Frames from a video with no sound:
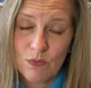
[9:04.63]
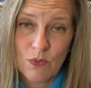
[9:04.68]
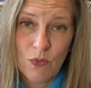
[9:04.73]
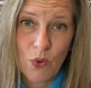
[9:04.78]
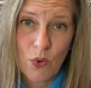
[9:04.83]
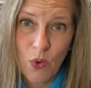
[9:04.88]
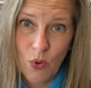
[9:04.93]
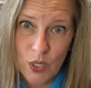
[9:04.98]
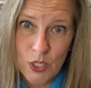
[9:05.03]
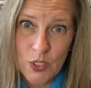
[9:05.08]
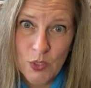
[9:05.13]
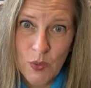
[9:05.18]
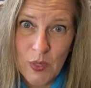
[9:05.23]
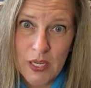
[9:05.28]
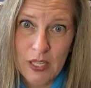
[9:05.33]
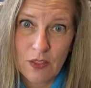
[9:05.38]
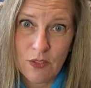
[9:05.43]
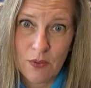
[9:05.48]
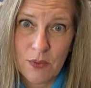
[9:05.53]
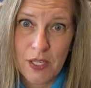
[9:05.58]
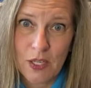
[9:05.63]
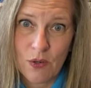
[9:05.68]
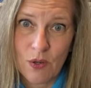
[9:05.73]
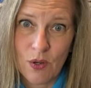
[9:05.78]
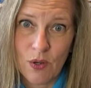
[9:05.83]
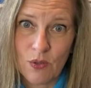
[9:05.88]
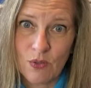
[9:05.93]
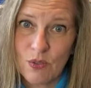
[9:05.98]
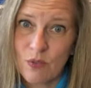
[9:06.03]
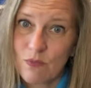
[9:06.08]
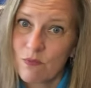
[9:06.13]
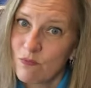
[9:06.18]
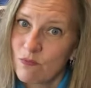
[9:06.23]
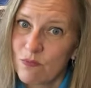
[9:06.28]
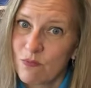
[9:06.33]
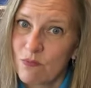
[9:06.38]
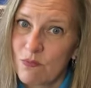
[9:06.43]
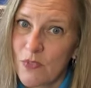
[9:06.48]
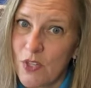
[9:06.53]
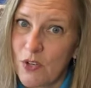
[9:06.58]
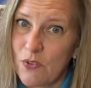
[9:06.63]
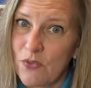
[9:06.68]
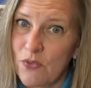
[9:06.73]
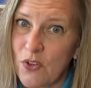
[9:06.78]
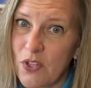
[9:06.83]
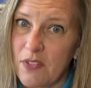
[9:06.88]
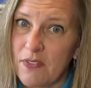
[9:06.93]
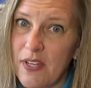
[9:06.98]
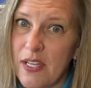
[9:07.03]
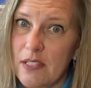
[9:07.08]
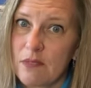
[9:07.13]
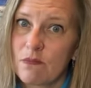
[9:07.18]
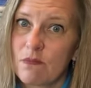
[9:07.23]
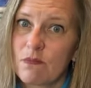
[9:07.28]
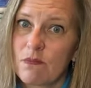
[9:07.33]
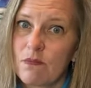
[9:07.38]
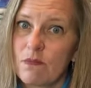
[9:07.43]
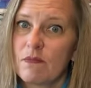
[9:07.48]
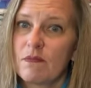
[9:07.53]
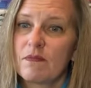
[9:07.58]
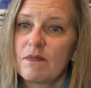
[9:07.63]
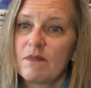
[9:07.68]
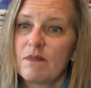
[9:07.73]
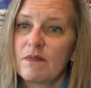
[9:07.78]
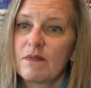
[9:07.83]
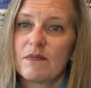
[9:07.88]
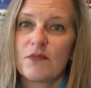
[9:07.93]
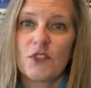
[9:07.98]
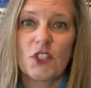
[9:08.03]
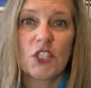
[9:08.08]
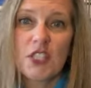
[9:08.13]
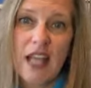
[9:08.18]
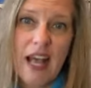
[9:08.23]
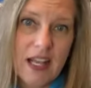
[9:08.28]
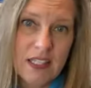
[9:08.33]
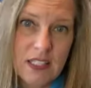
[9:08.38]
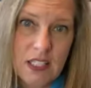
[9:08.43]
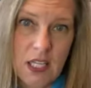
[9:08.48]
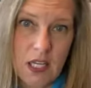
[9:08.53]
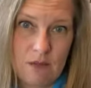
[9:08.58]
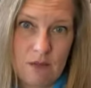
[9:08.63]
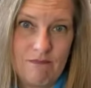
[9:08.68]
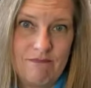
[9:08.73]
or a 23-year-old. They're full of it. Just ask them.